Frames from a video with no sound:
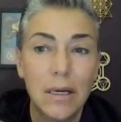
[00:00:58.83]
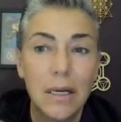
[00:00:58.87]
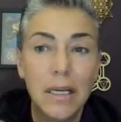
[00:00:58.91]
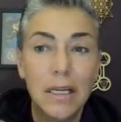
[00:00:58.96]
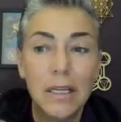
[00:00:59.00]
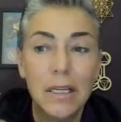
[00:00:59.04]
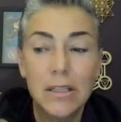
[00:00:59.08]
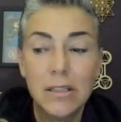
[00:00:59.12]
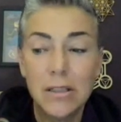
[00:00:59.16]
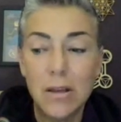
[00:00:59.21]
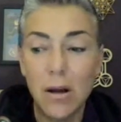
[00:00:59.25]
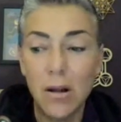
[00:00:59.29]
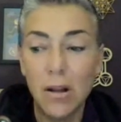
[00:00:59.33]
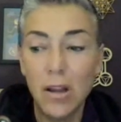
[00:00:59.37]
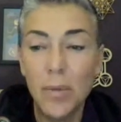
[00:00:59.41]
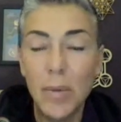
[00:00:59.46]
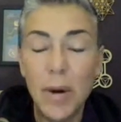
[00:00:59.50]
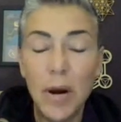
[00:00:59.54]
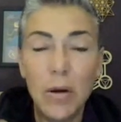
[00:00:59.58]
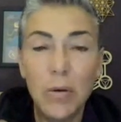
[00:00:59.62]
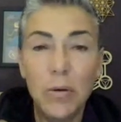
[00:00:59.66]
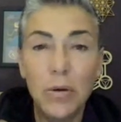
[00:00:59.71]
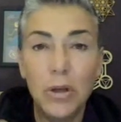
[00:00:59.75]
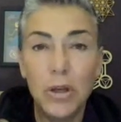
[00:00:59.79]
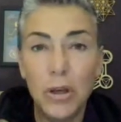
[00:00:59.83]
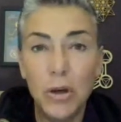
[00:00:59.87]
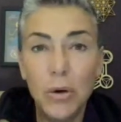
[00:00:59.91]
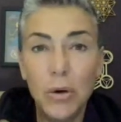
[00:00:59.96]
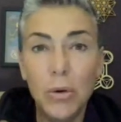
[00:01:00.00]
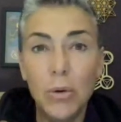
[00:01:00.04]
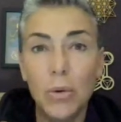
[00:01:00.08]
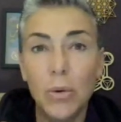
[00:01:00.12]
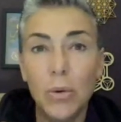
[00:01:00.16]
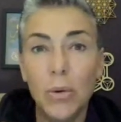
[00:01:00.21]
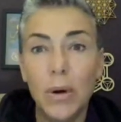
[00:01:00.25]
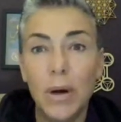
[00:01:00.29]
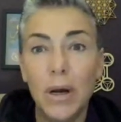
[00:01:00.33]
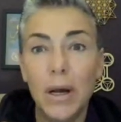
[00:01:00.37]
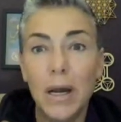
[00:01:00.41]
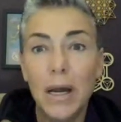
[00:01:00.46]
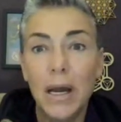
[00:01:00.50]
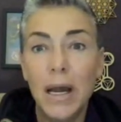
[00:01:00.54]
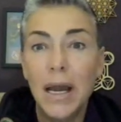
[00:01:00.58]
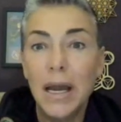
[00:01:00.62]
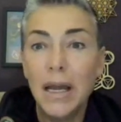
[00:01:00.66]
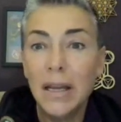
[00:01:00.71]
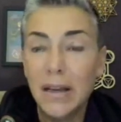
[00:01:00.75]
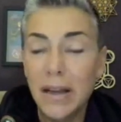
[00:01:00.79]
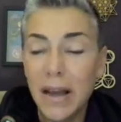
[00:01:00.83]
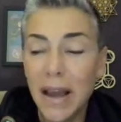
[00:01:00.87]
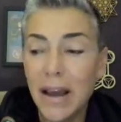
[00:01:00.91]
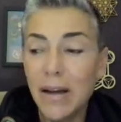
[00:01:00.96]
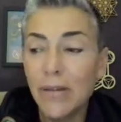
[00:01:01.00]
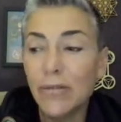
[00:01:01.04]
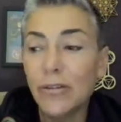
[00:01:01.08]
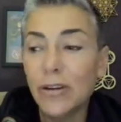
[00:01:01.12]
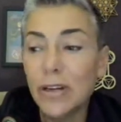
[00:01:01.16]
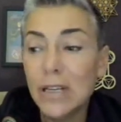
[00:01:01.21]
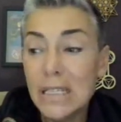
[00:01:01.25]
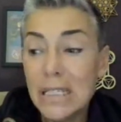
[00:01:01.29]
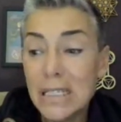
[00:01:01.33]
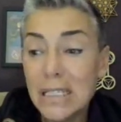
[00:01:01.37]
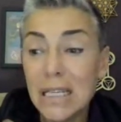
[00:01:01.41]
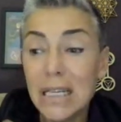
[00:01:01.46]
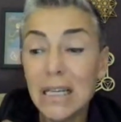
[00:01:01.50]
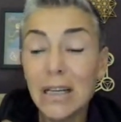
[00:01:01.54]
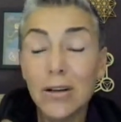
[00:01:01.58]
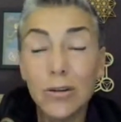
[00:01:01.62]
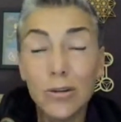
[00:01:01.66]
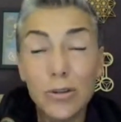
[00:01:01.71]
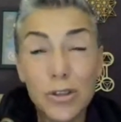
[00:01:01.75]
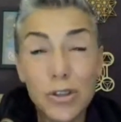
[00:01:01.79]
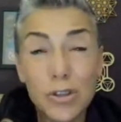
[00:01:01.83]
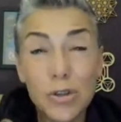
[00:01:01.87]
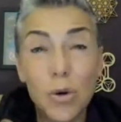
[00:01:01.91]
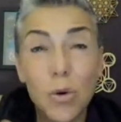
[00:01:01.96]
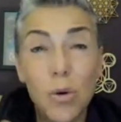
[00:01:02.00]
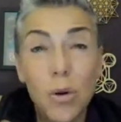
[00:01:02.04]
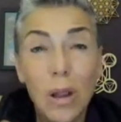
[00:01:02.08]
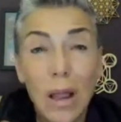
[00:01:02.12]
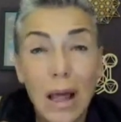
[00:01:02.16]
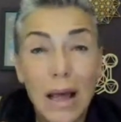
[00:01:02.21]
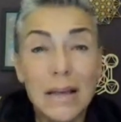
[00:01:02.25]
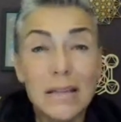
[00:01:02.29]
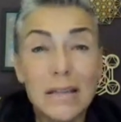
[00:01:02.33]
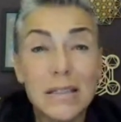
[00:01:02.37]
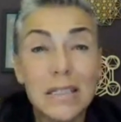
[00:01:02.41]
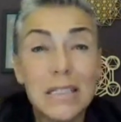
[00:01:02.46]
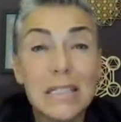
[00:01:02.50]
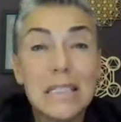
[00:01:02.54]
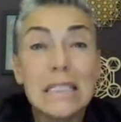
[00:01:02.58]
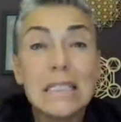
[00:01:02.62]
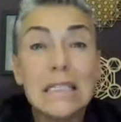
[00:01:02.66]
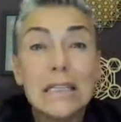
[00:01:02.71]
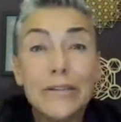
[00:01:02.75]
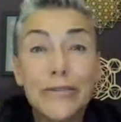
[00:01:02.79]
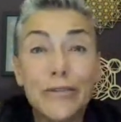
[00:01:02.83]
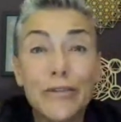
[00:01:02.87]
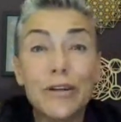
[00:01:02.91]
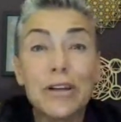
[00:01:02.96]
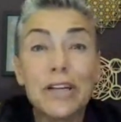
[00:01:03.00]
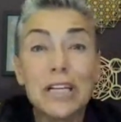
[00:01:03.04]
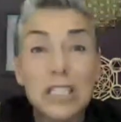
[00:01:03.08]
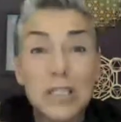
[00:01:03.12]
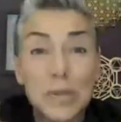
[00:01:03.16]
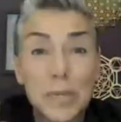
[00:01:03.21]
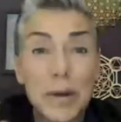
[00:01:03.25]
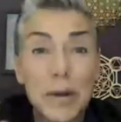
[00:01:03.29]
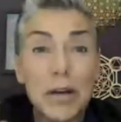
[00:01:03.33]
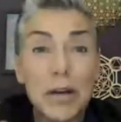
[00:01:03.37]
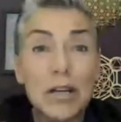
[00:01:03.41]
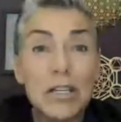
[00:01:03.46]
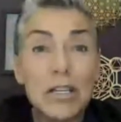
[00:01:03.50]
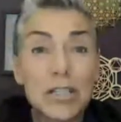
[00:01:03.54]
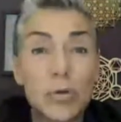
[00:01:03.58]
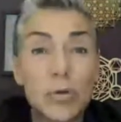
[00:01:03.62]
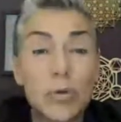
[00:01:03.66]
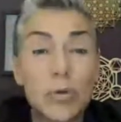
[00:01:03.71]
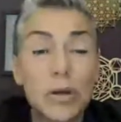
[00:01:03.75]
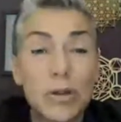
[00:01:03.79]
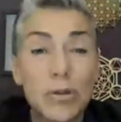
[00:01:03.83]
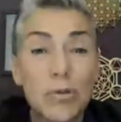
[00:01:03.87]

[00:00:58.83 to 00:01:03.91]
It is all about you and every single soul has a different experience going